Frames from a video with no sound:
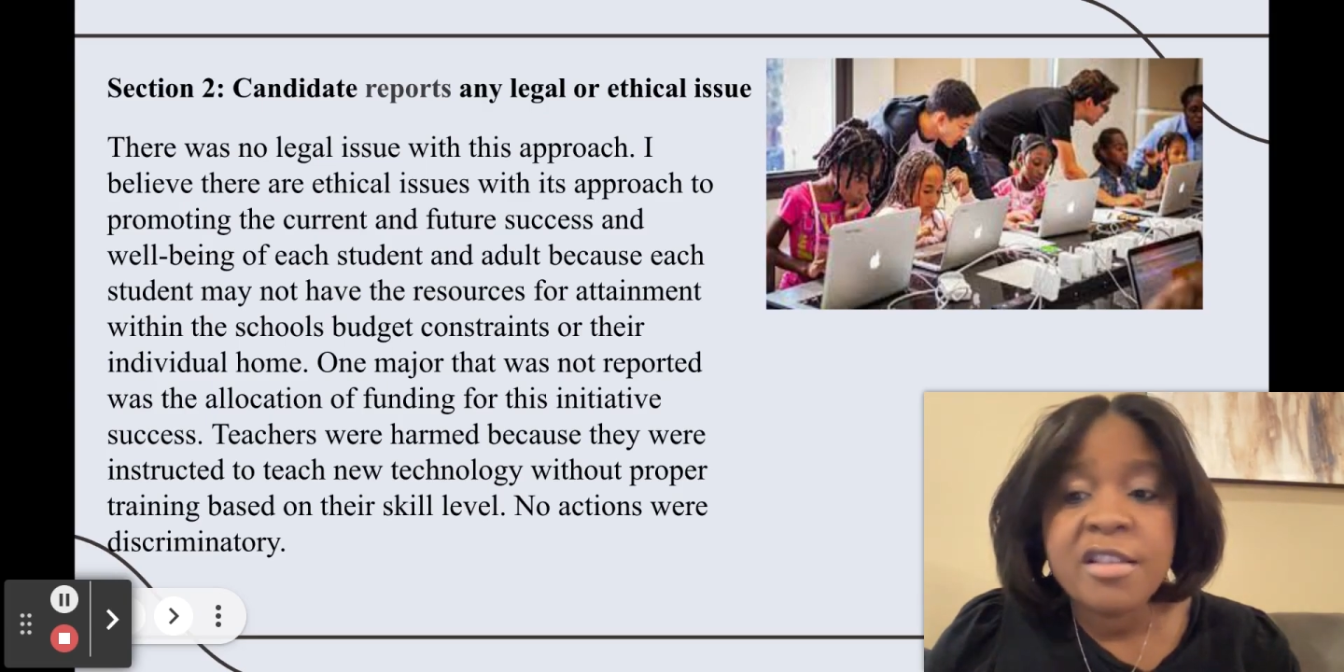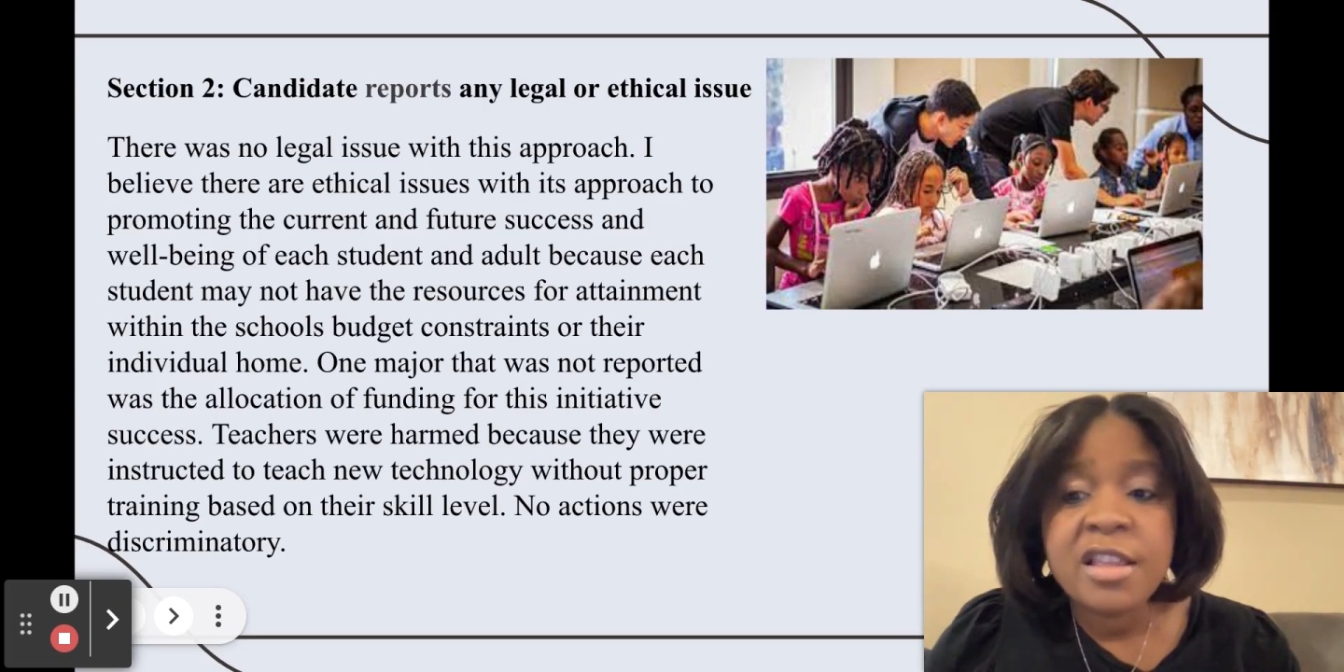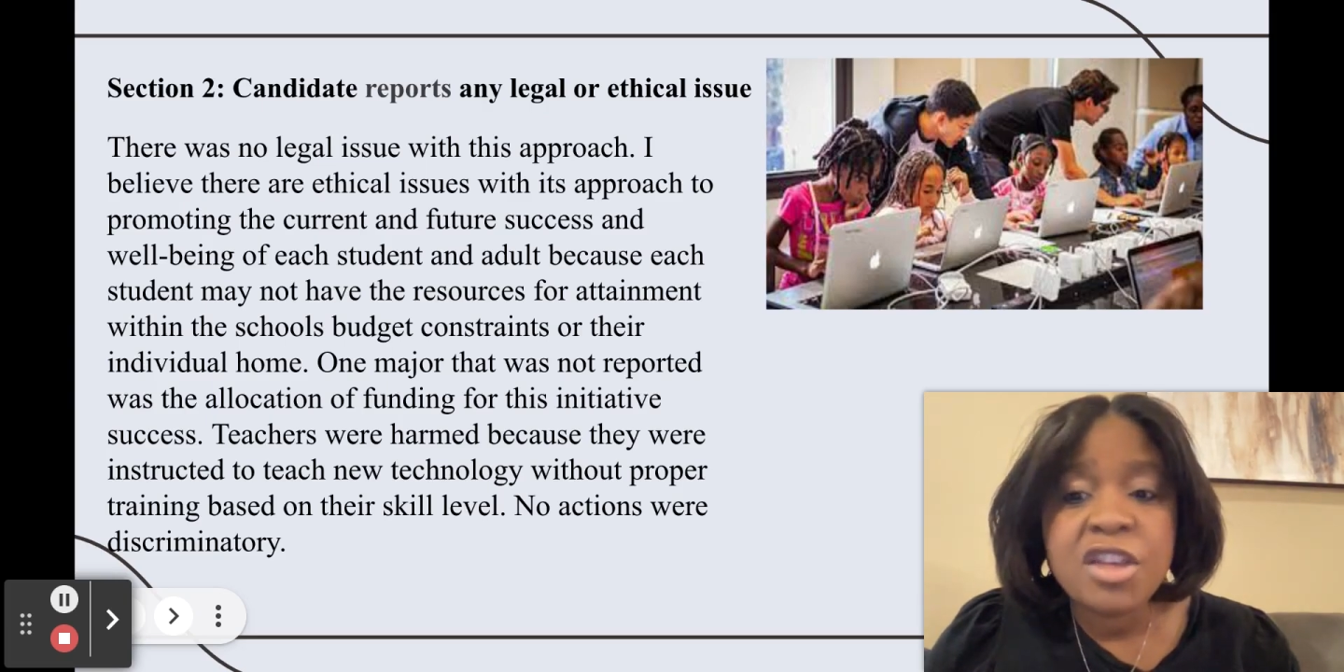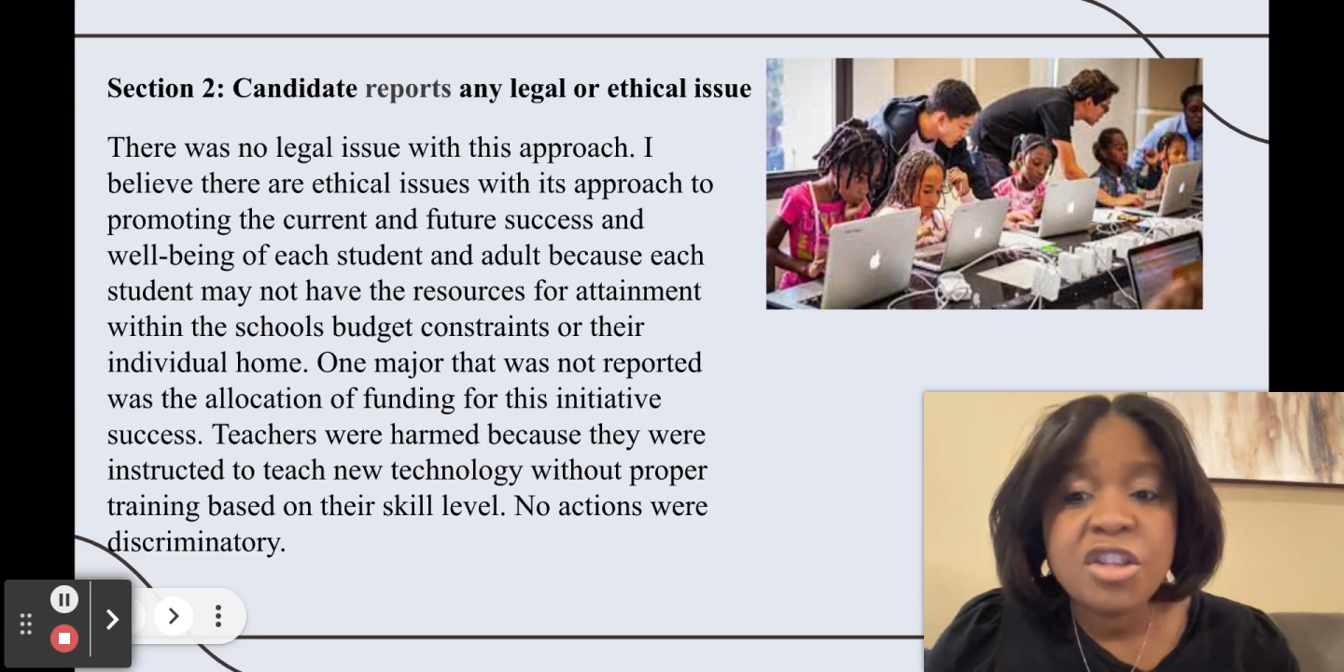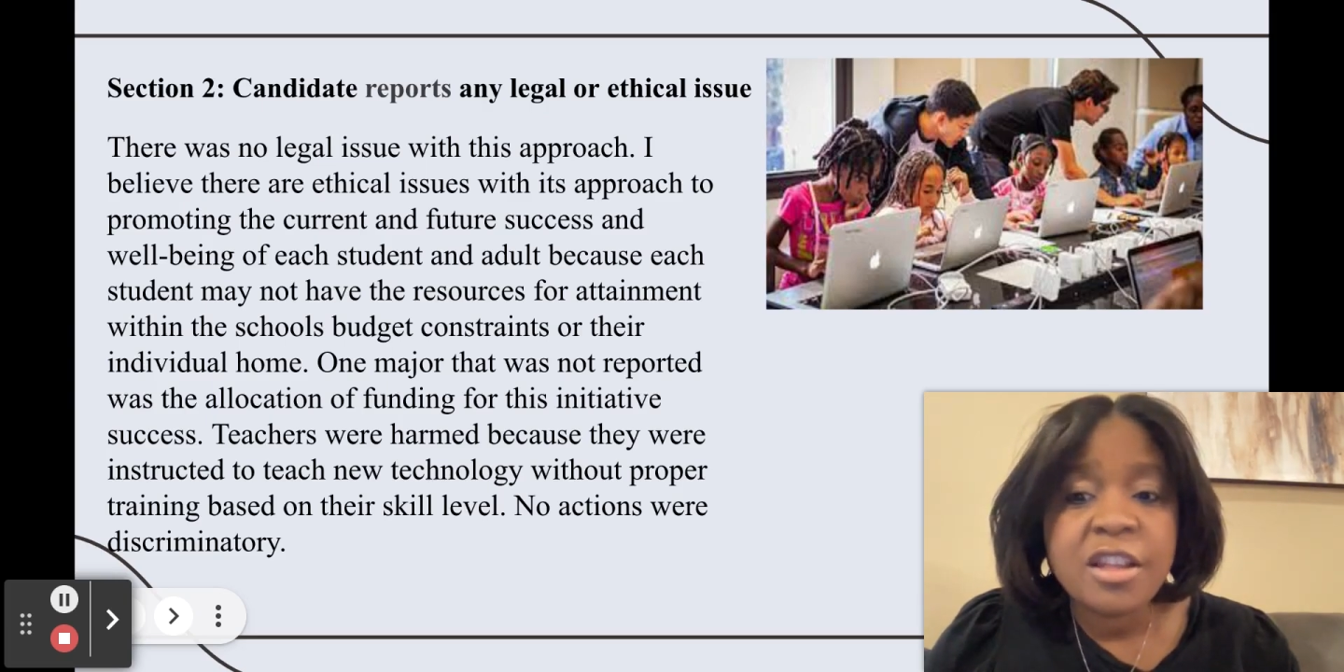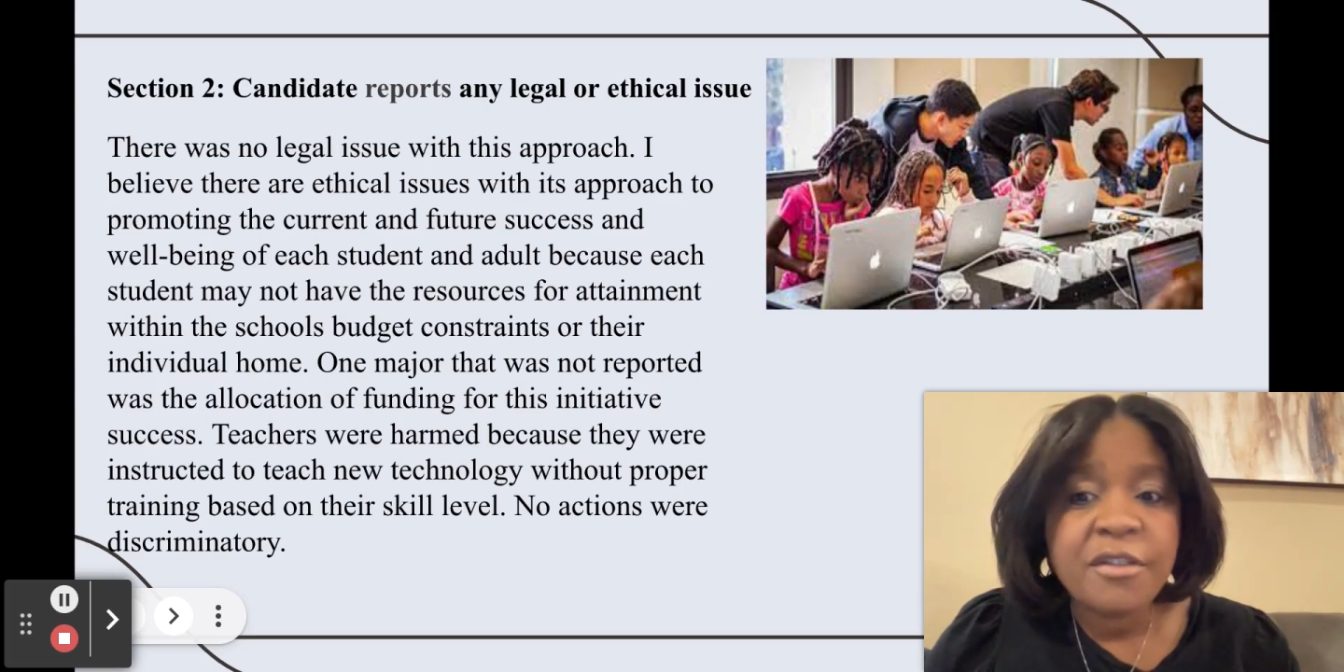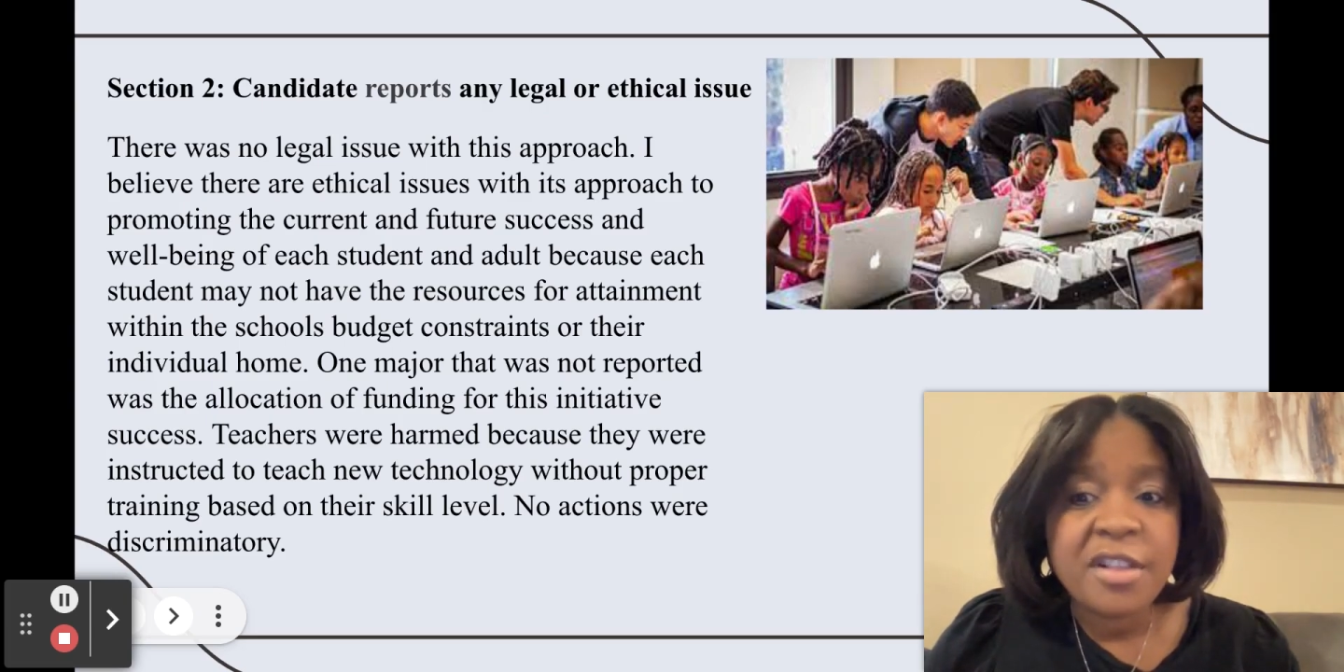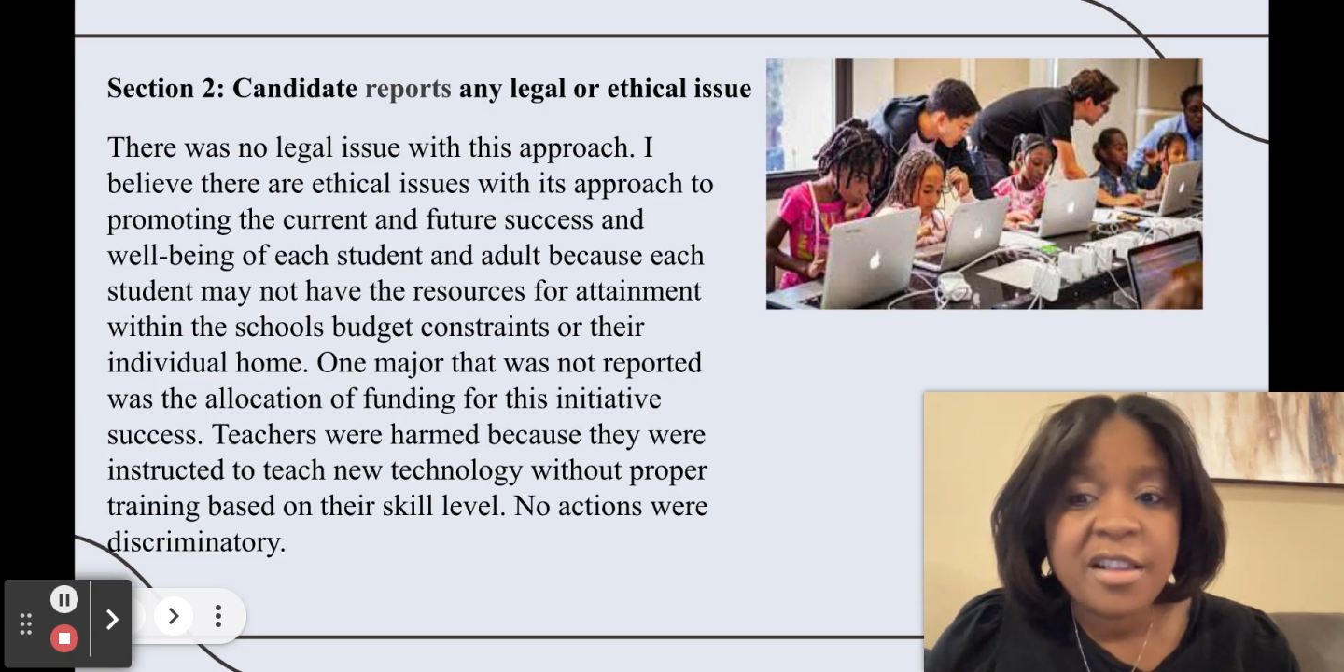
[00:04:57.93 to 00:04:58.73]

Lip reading: initiative's